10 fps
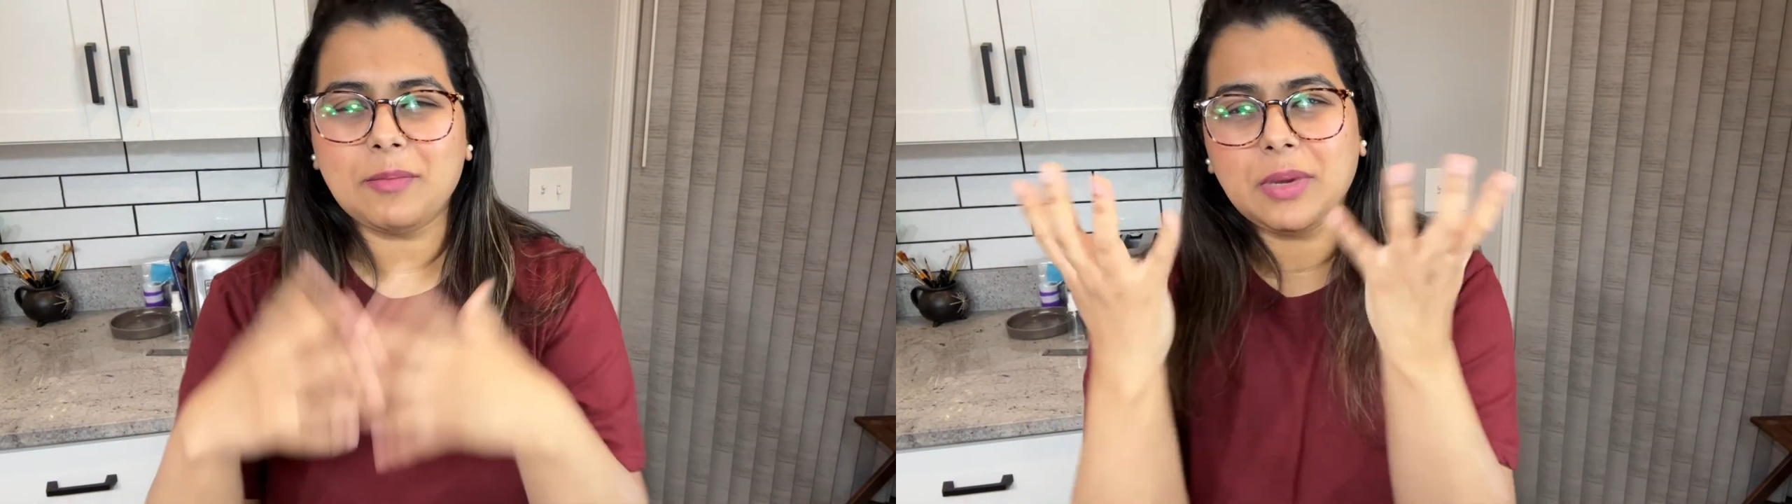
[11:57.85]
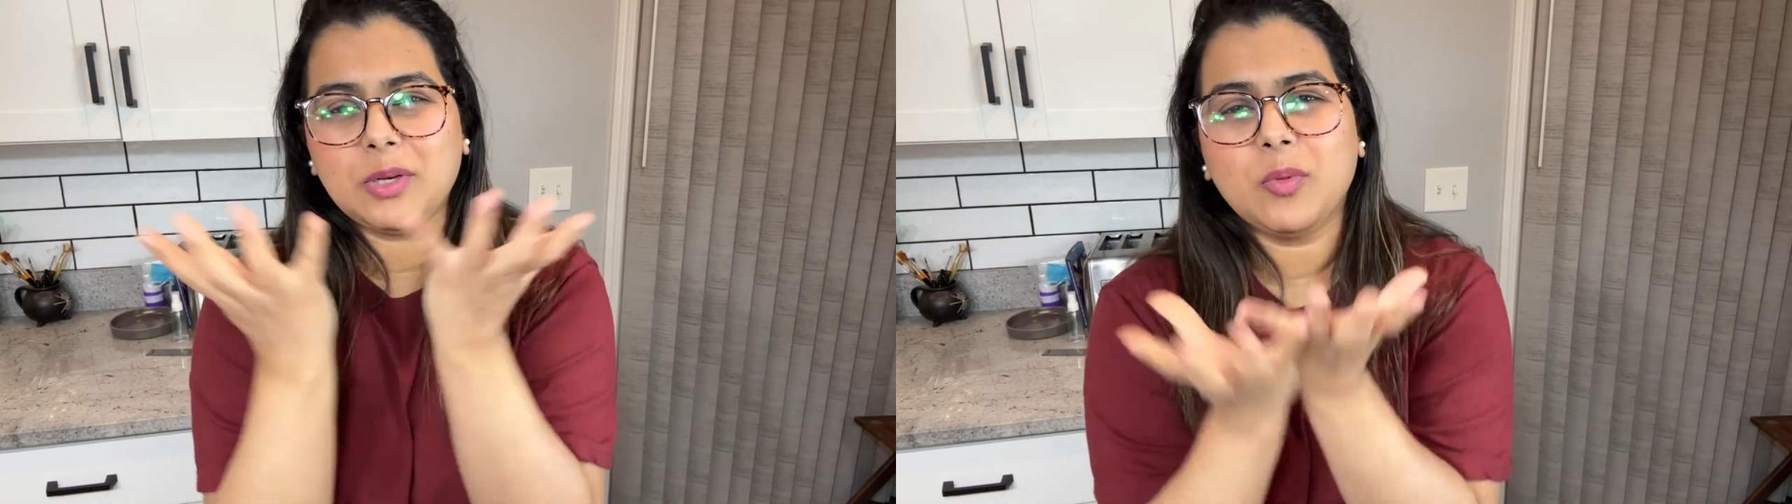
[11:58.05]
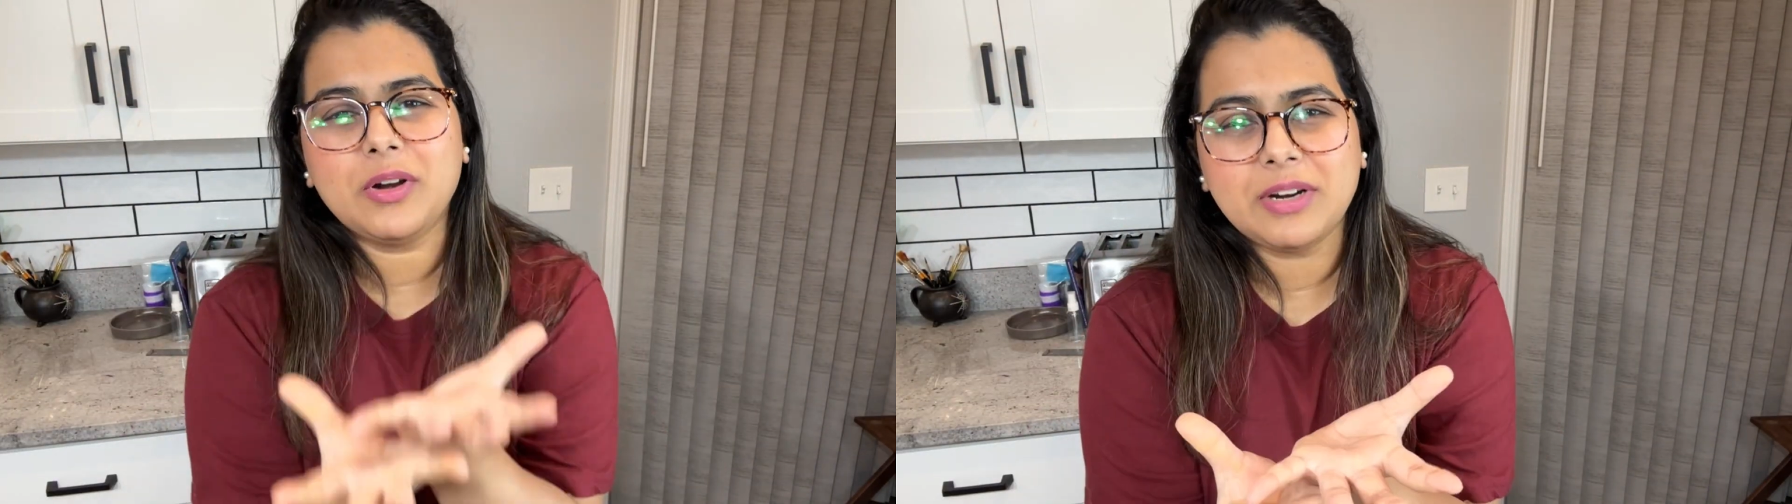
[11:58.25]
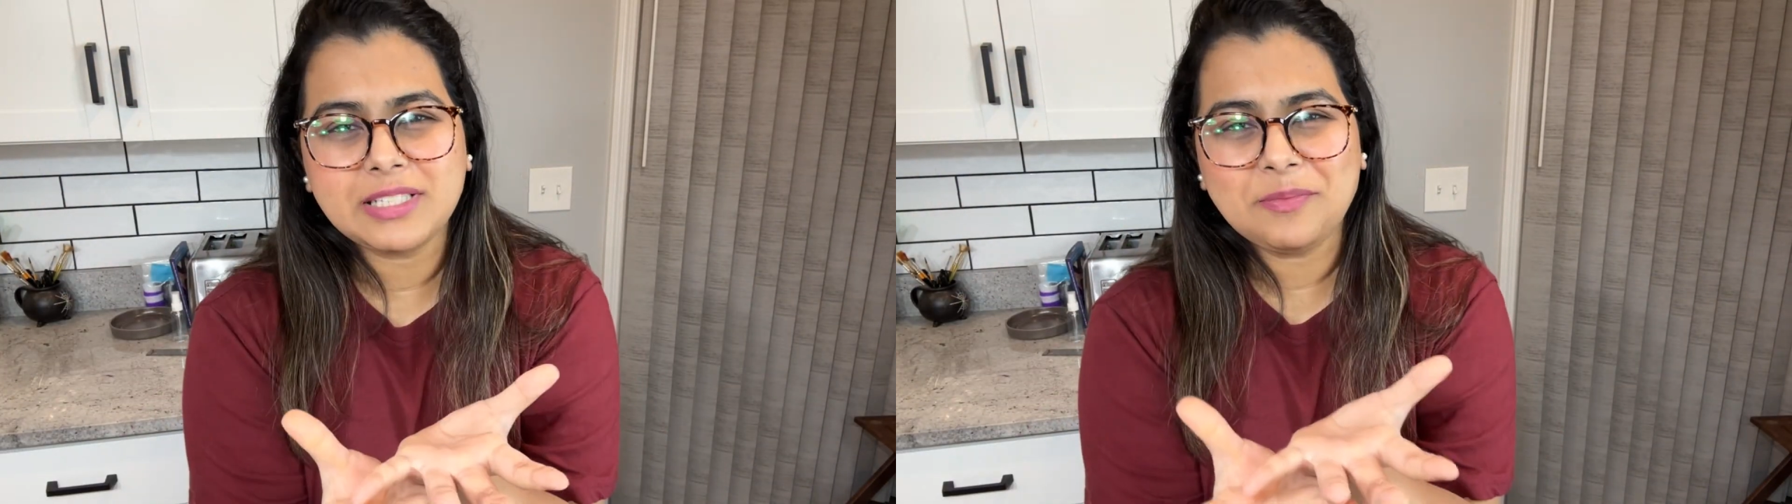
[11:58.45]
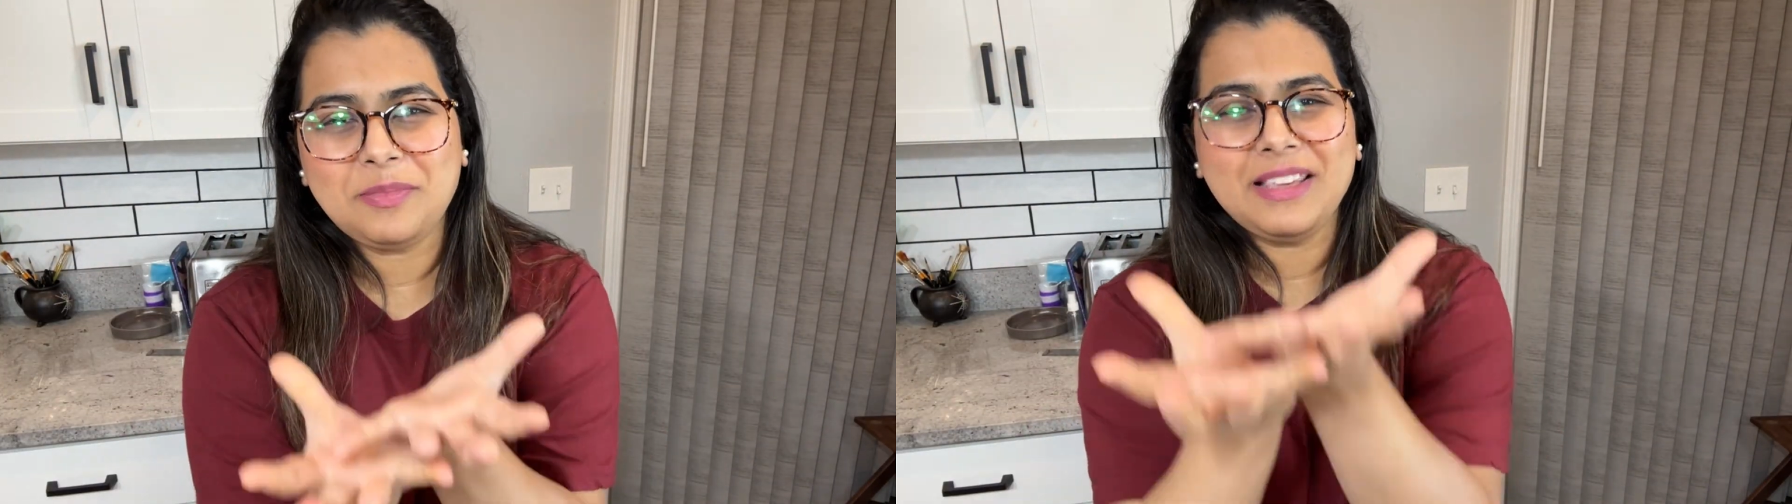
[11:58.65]
made one
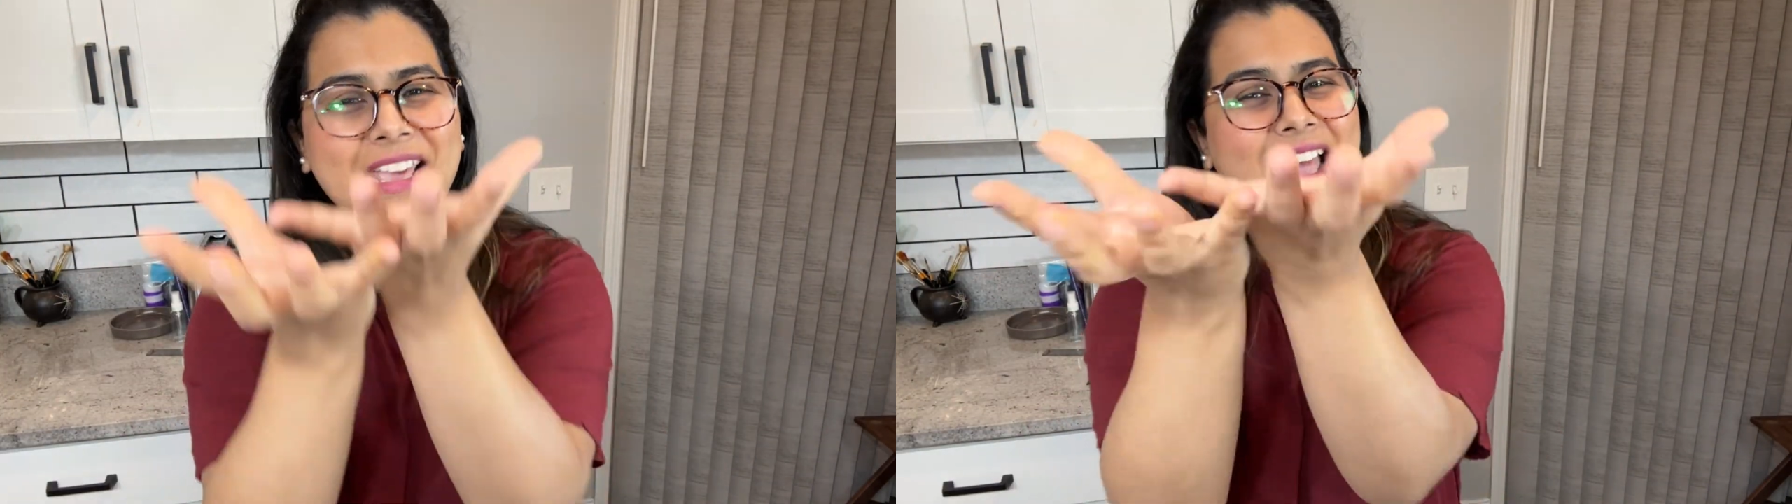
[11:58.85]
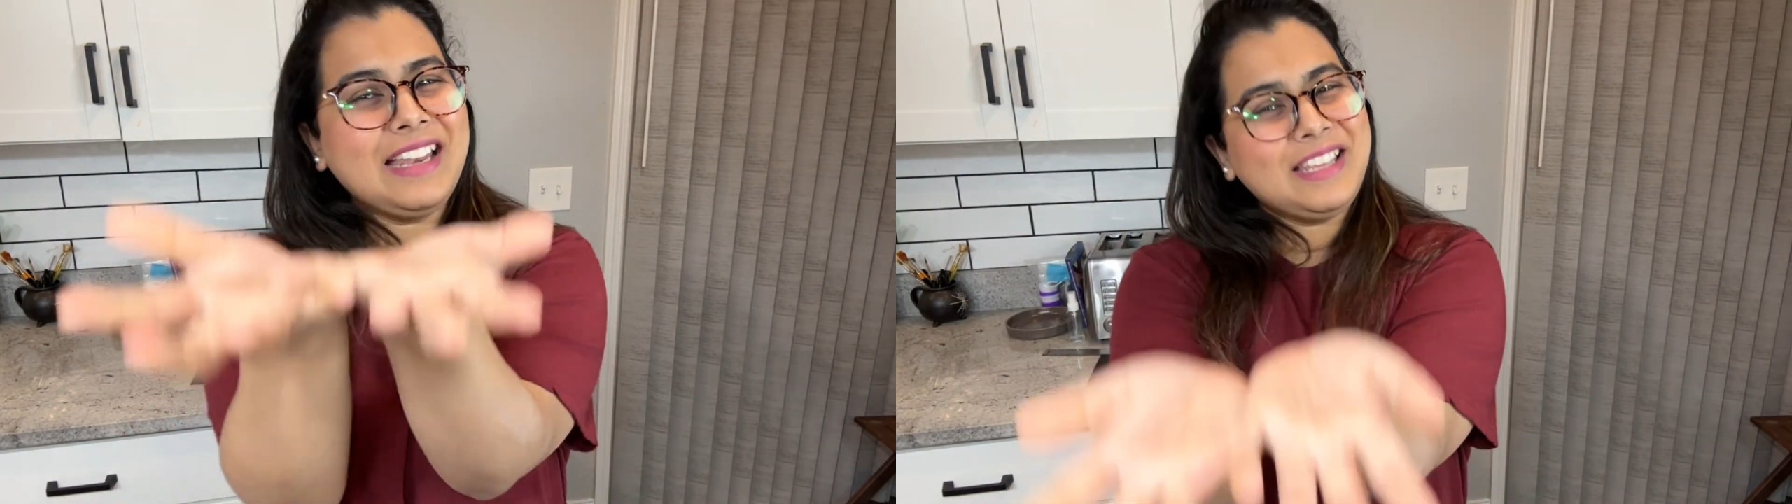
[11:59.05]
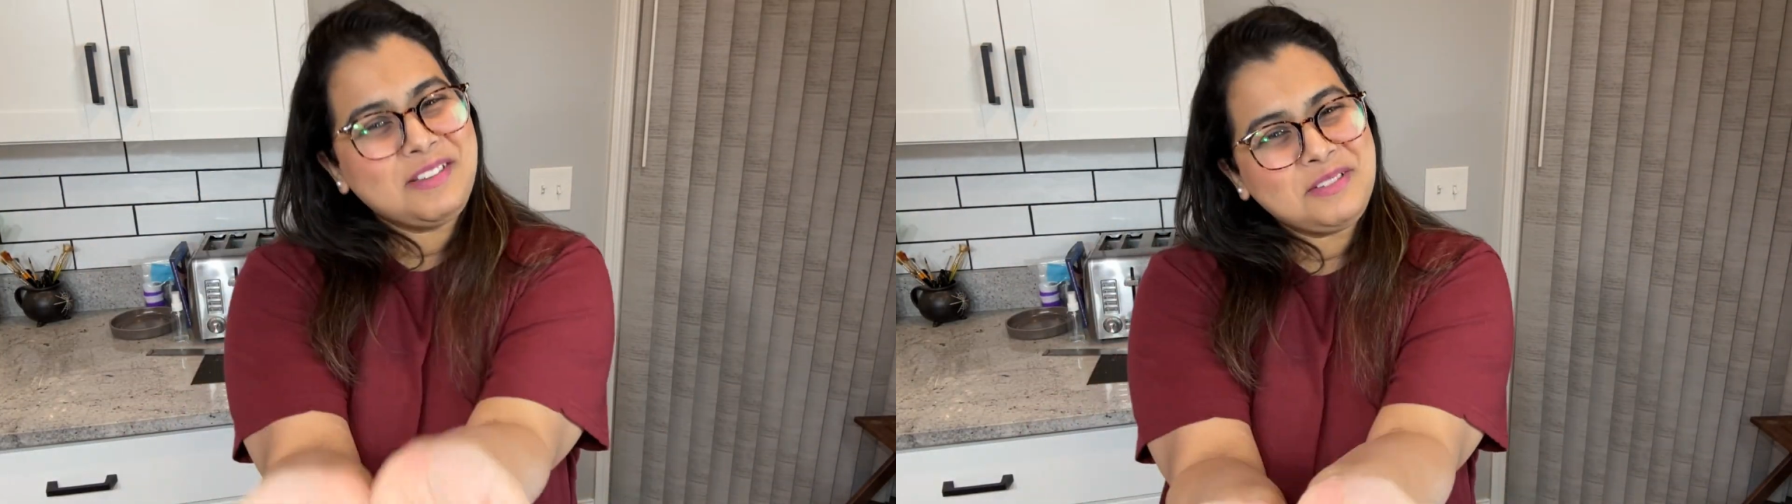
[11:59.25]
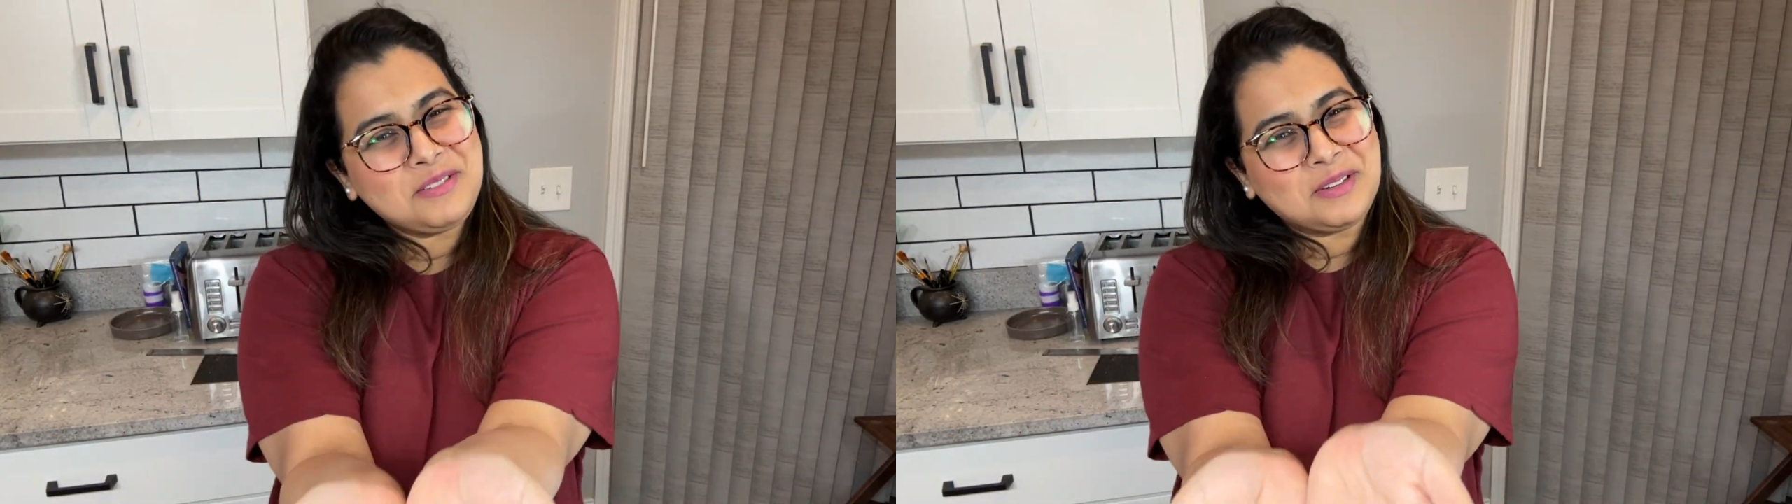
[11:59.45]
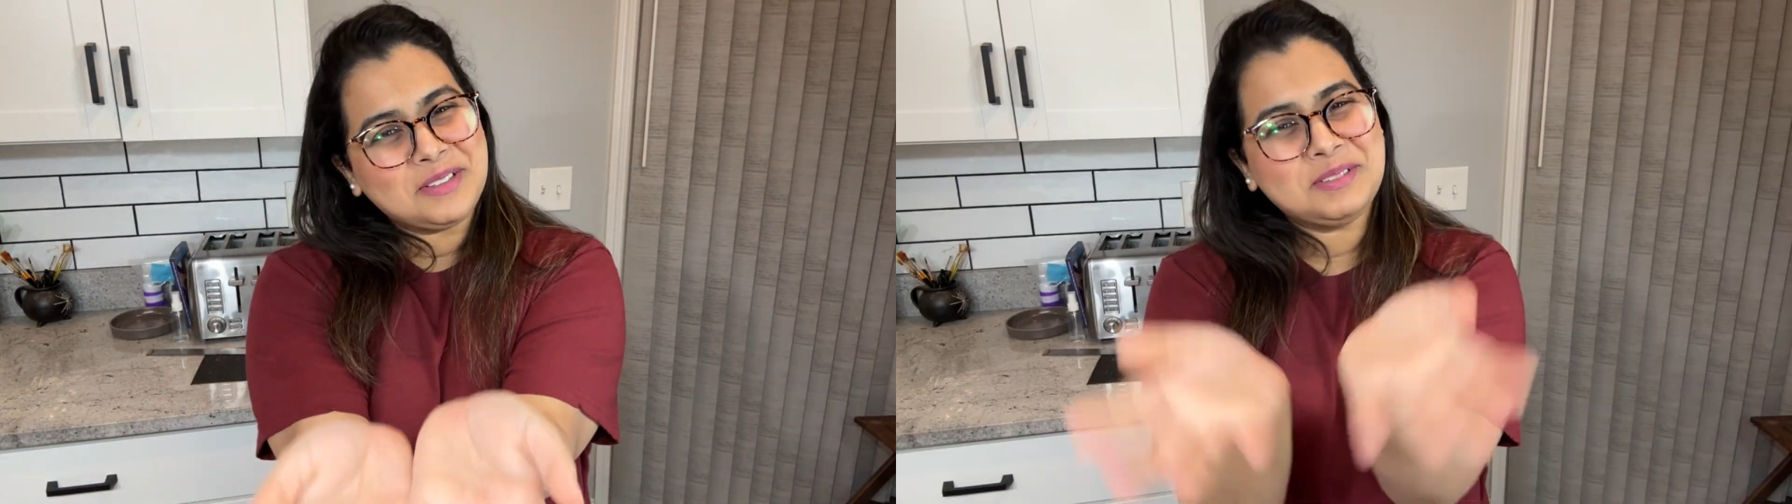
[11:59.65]
recipe and gave
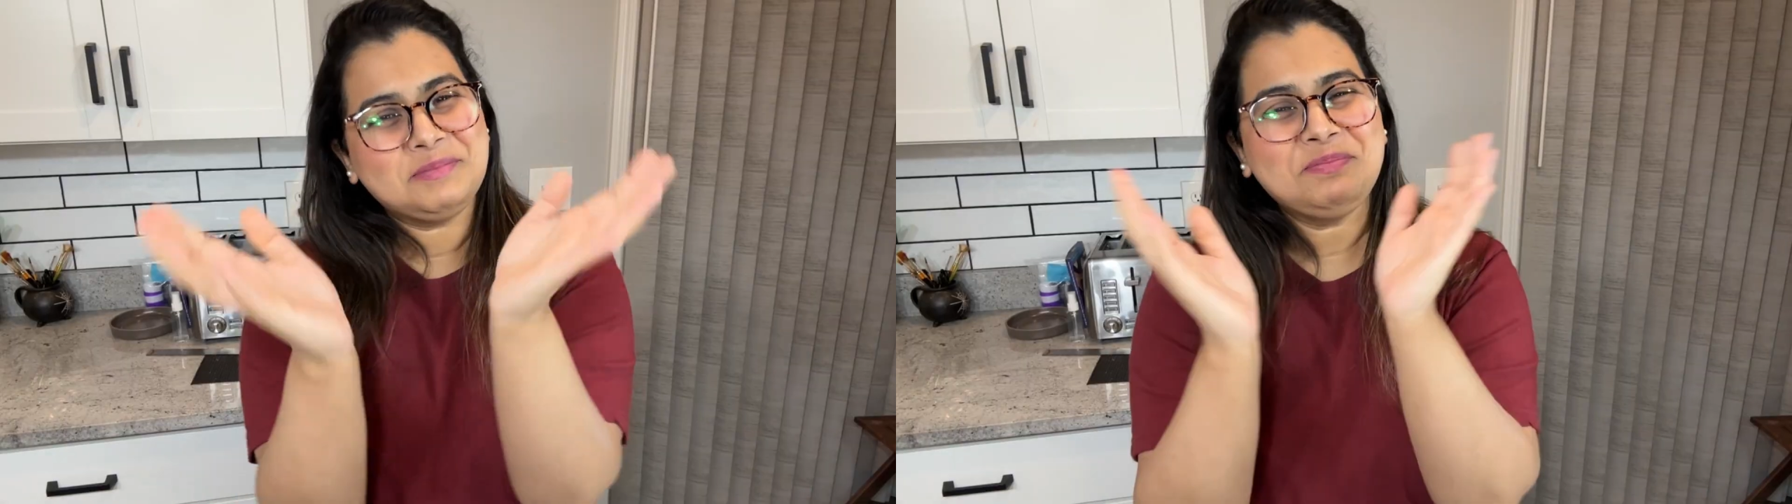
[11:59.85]
you all.